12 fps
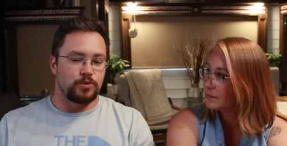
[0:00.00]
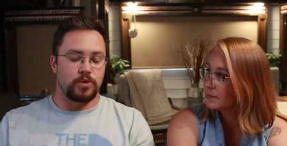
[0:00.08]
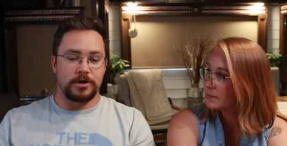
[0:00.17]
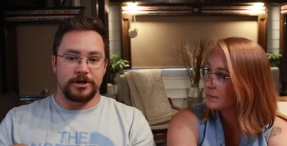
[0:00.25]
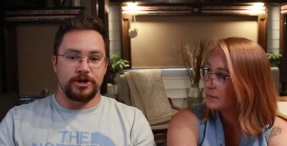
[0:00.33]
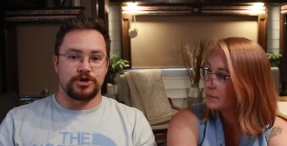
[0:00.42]

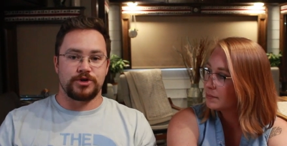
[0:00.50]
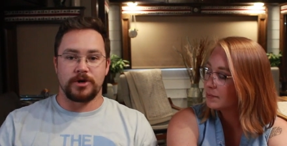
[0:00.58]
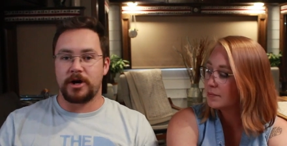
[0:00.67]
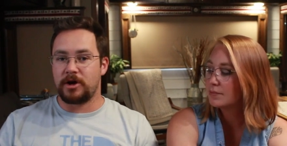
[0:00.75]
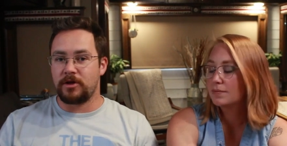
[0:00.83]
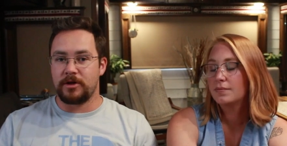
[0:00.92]
Speaker 1: one-year
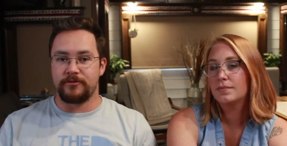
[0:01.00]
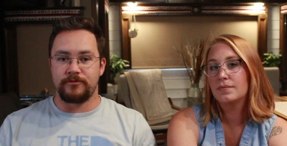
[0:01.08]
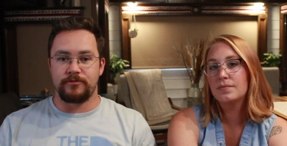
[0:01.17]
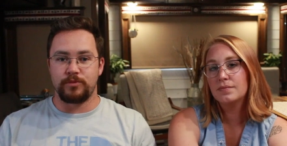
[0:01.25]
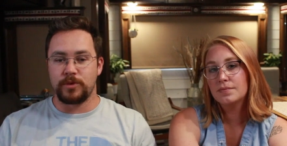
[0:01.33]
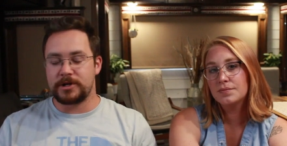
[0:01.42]
trial
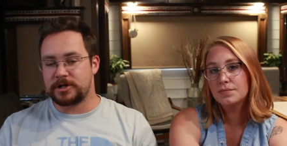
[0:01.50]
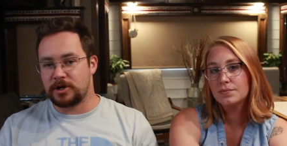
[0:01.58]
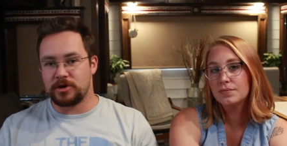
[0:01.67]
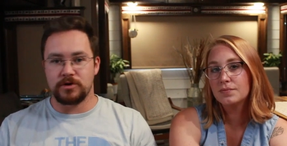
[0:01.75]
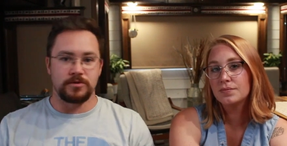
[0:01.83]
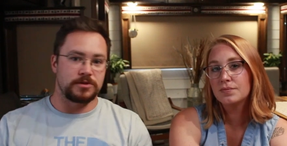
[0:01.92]
of
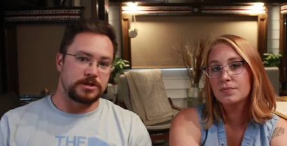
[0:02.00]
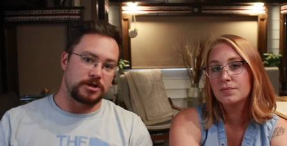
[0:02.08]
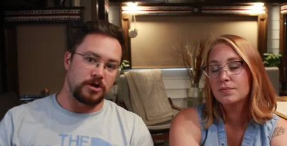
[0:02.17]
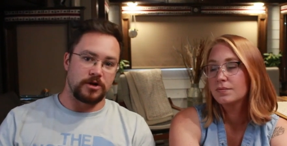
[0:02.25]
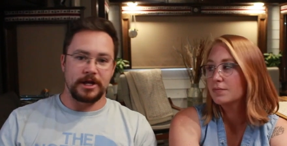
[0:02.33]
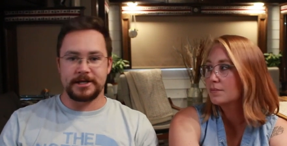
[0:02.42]
Windows
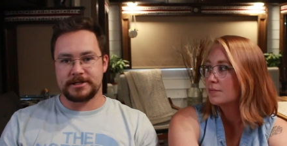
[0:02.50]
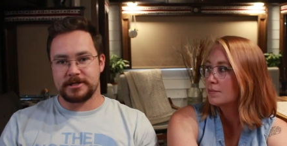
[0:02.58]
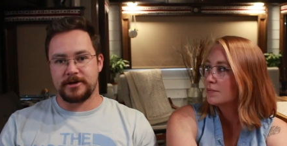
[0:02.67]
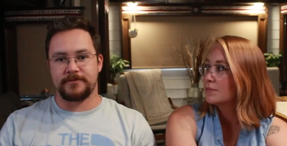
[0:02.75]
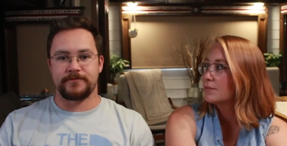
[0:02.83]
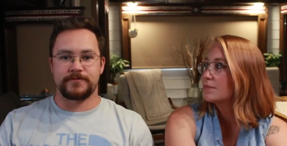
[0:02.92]
and all that
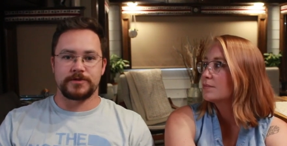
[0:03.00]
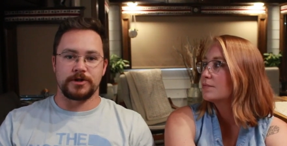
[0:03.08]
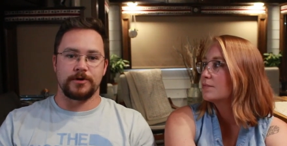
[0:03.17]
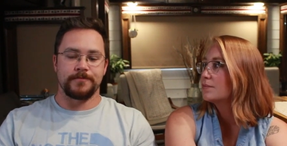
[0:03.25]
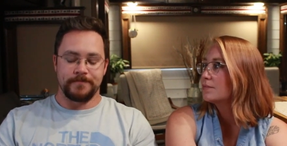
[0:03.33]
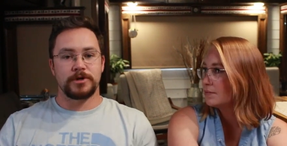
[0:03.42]
stuff.
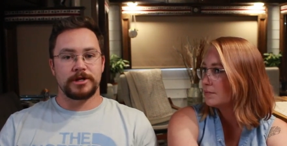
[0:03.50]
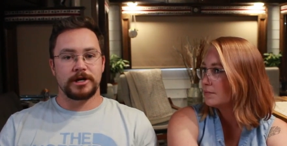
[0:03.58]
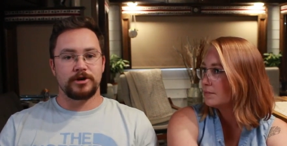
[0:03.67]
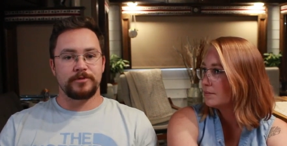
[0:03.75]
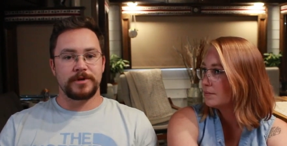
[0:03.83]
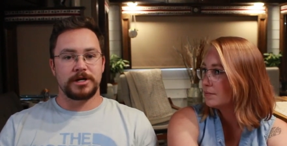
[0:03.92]
So we
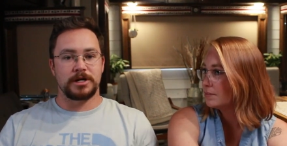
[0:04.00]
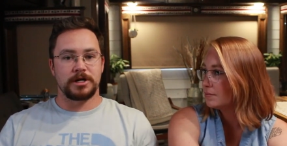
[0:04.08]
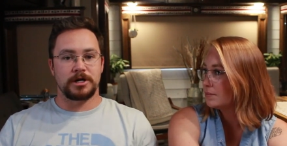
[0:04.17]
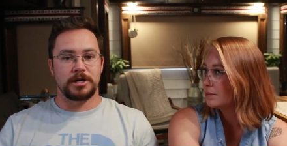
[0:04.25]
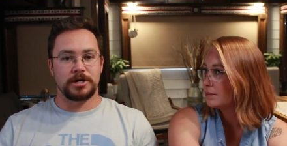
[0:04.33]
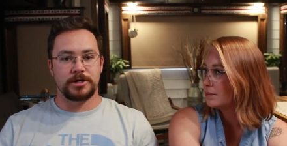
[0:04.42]
think it'll be
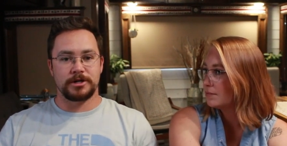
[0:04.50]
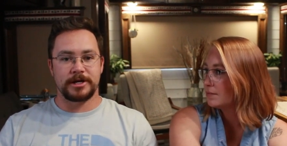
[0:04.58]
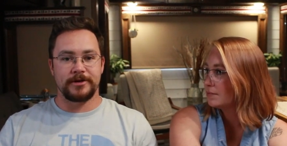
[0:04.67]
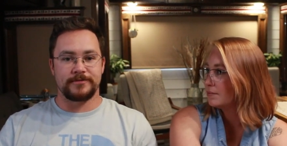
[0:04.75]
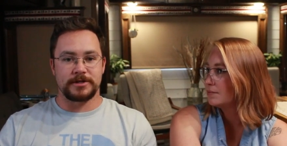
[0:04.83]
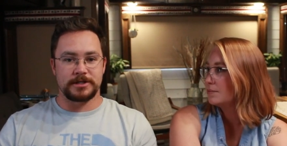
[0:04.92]
a, a good
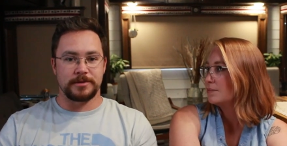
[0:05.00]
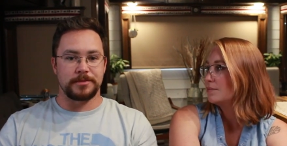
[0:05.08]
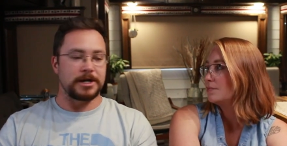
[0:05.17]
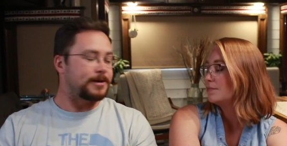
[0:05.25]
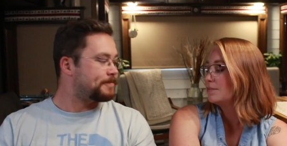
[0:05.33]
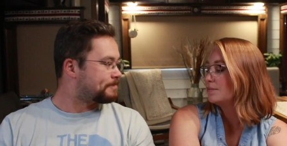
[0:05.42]
gift to
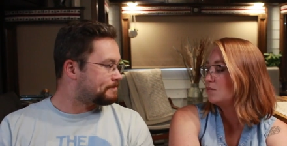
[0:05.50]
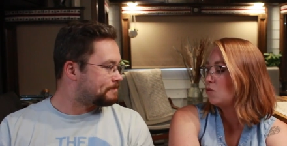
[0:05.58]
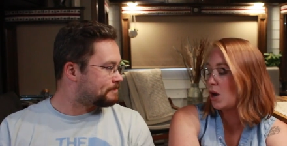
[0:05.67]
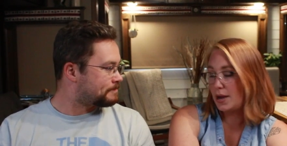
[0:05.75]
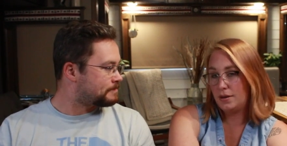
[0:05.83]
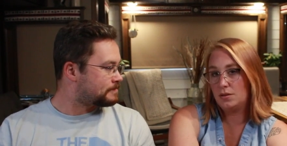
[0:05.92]
somebody.
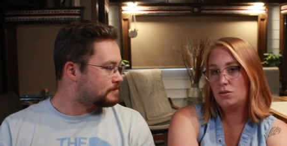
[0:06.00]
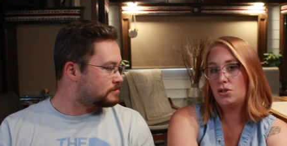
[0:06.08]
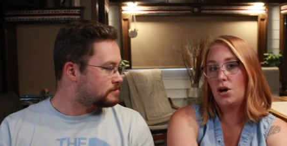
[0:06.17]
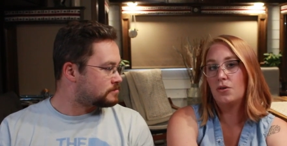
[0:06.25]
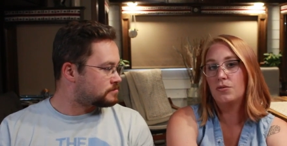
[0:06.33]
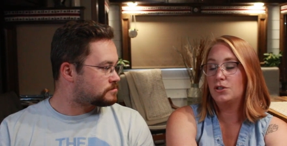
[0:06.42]
Speaker 2: Right.
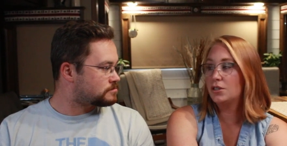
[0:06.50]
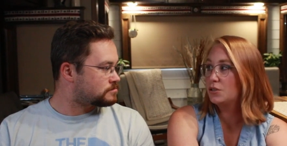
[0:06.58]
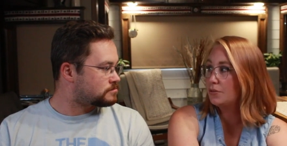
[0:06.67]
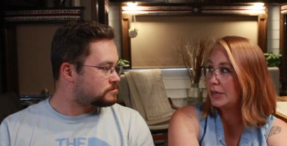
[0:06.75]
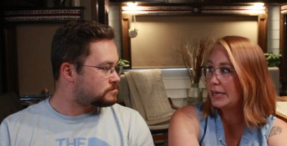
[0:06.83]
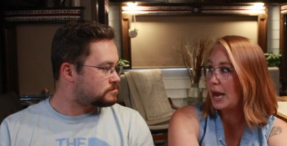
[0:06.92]
So just
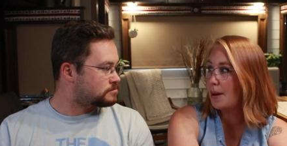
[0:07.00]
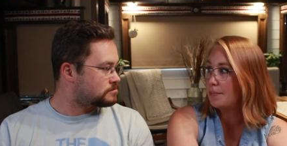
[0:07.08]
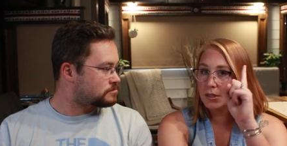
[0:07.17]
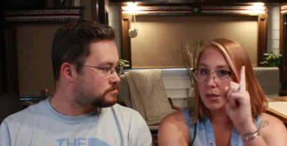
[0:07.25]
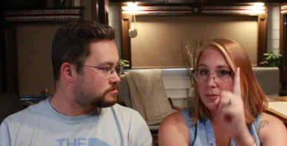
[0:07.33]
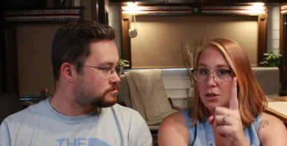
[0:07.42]
to
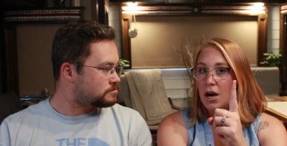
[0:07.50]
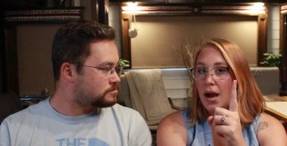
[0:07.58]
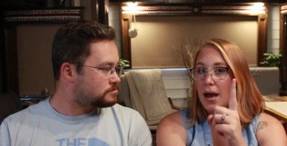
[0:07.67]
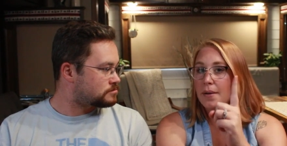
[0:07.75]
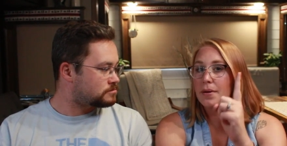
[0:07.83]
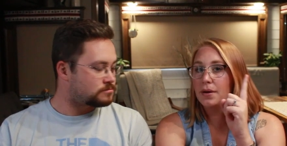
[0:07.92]
recap,
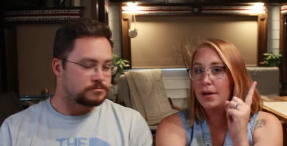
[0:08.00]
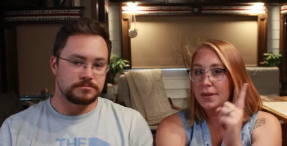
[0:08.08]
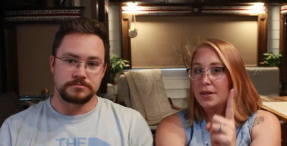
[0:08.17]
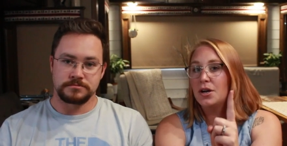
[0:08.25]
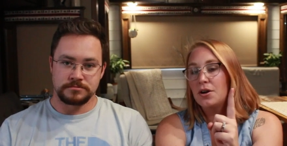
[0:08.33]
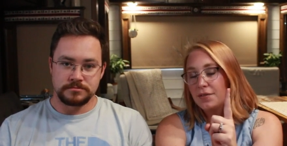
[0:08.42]
subscribe, hit
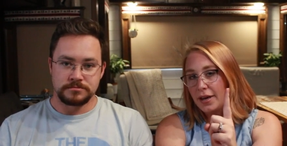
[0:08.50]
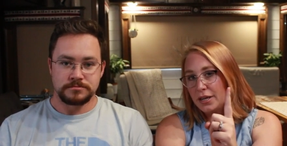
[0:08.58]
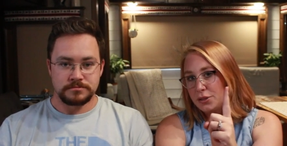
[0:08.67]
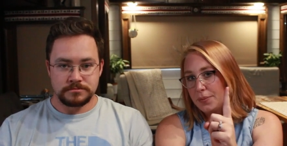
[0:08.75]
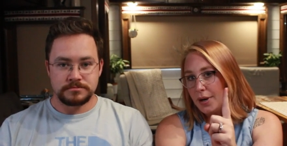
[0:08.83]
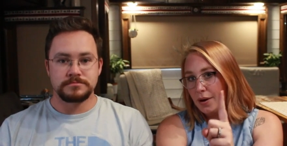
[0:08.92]
the
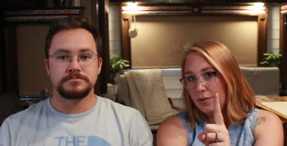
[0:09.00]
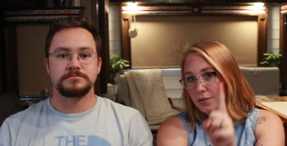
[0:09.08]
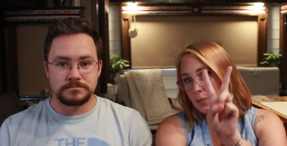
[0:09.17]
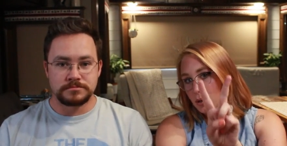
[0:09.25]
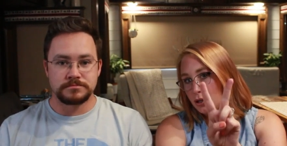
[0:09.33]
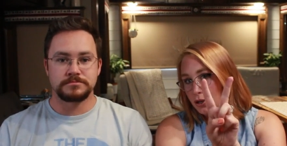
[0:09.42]
notification bell.
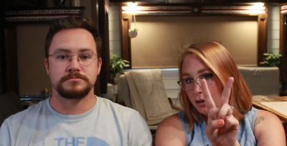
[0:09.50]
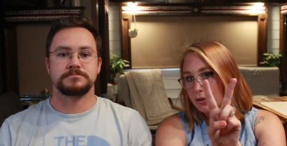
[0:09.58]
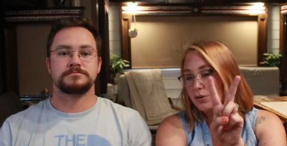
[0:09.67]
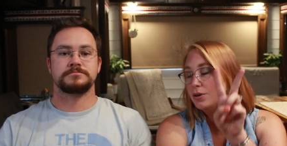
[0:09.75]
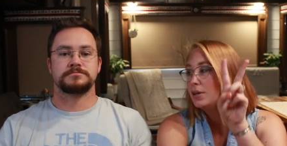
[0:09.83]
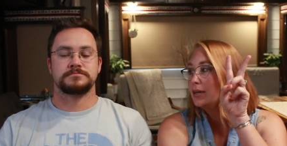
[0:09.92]
Number
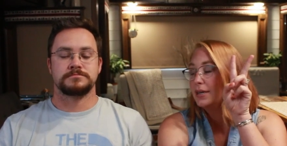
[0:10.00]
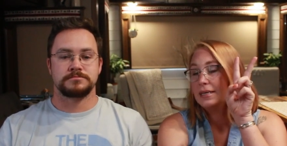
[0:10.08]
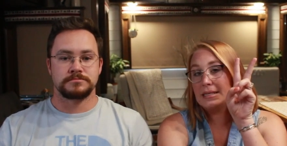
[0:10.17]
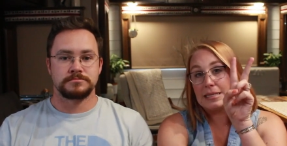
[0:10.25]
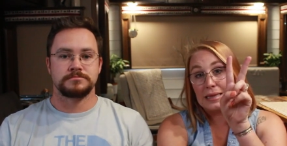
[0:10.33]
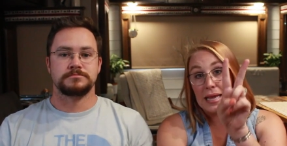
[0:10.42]
two,
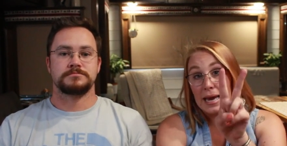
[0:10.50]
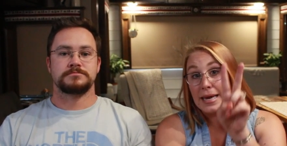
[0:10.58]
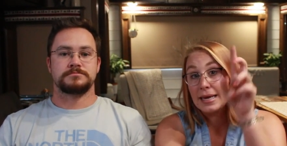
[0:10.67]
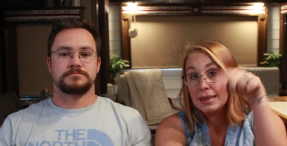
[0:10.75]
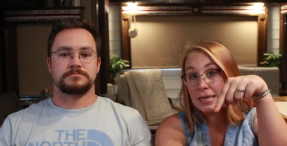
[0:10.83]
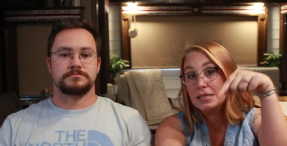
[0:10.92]
is
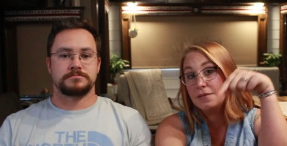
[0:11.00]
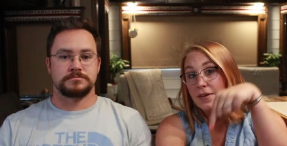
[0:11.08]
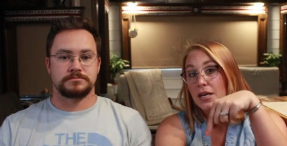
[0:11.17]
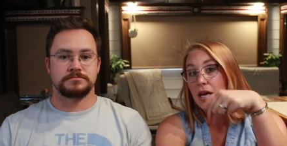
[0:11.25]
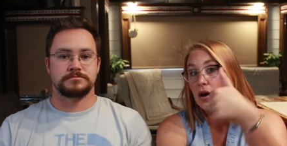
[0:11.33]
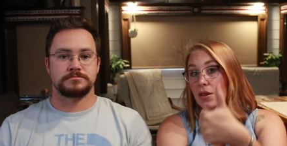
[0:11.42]
like this
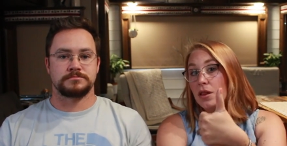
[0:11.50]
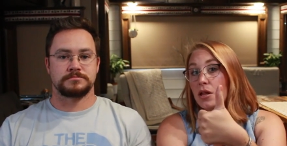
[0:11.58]
video, the